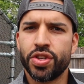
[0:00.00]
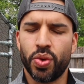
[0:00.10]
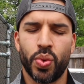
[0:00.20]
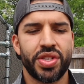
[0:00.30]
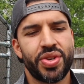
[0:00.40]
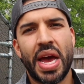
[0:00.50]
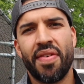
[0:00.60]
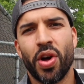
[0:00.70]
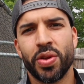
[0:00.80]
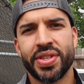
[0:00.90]
So once you
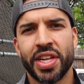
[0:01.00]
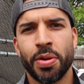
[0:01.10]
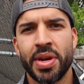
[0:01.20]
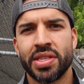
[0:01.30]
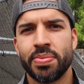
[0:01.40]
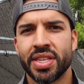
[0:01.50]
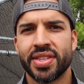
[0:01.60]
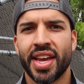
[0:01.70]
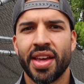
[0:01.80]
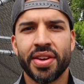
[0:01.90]
have all those elements mixed
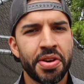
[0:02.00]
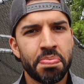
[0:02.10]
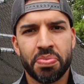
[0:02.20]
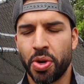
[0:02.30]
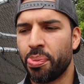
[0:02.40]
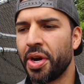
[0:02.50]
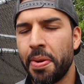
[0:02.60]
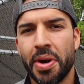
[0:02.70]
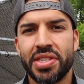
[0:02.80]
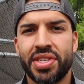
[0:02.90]
together, you're pretty
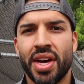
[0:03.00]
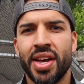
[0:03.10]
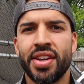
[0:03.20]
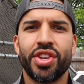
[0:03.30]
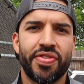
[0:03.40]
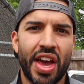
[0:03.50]
much done. You've